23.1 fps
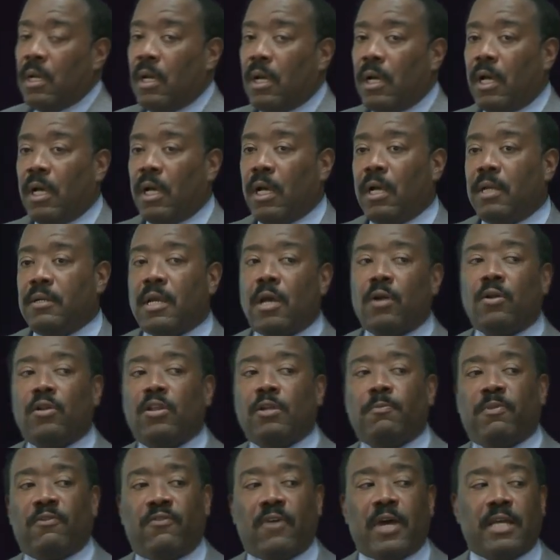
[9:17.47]
uh, not only
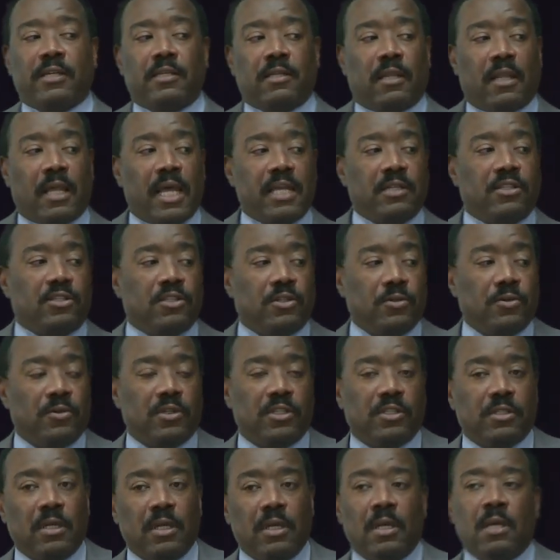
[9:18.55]
provided the lights to
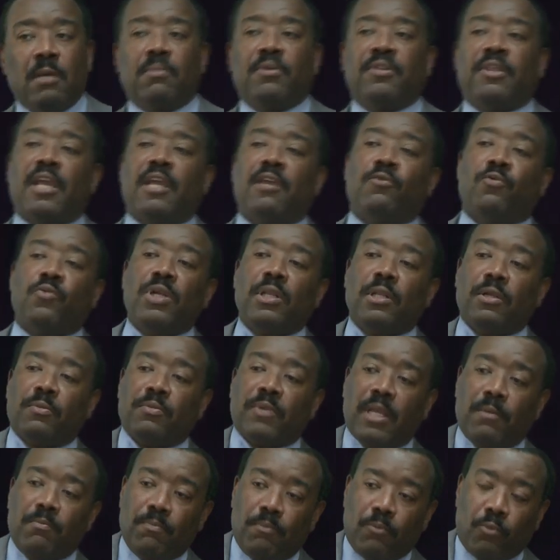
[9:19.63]
us, but they, relo
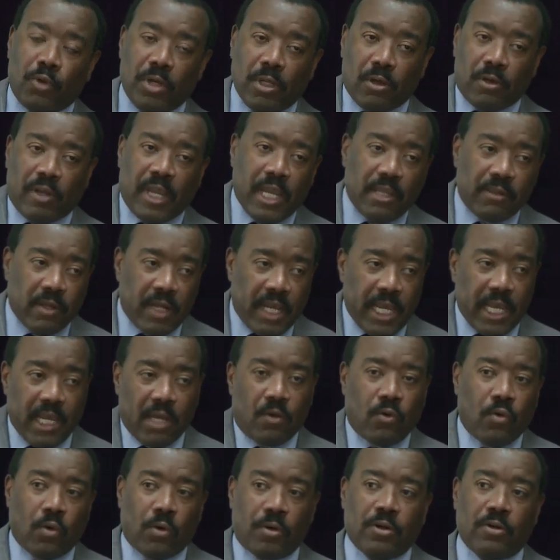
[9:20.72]
they relocated their
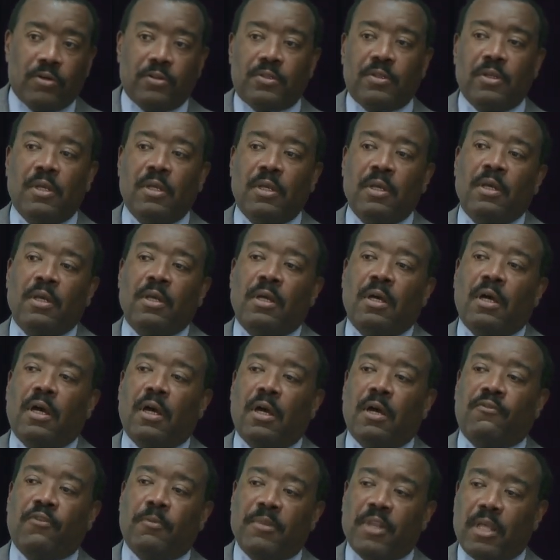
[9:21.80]
headquarters
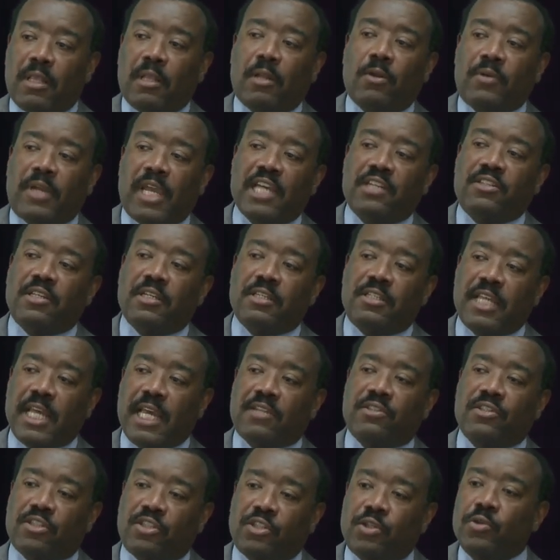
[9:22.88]
uh, from another location in
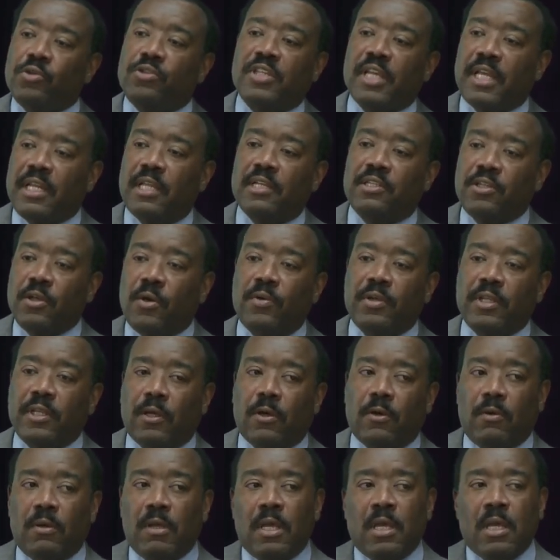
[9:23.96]
Texas to San
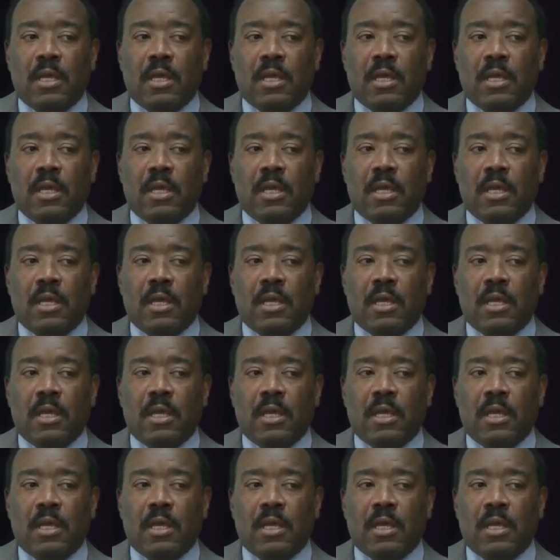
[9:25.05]
Antonio,